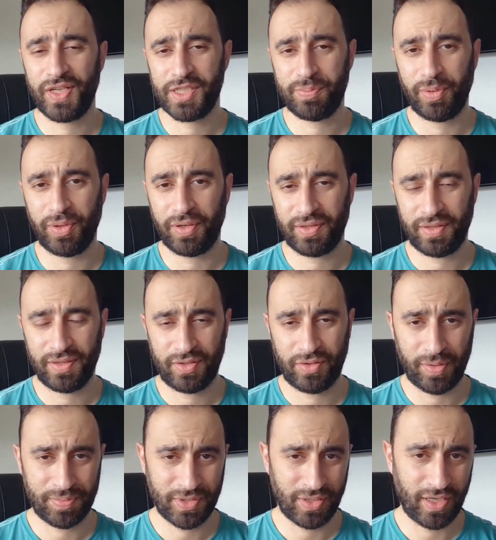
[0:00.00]
Facebook,
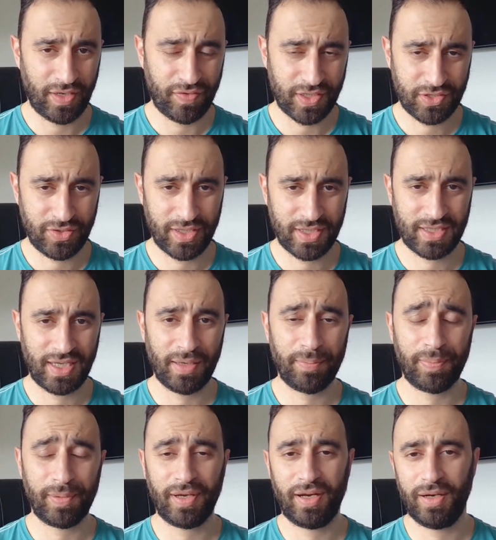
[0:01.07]
Crypto and FX Traders
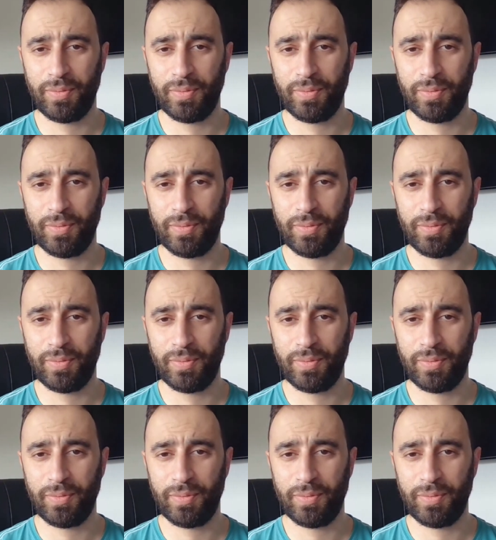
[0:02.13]
Club.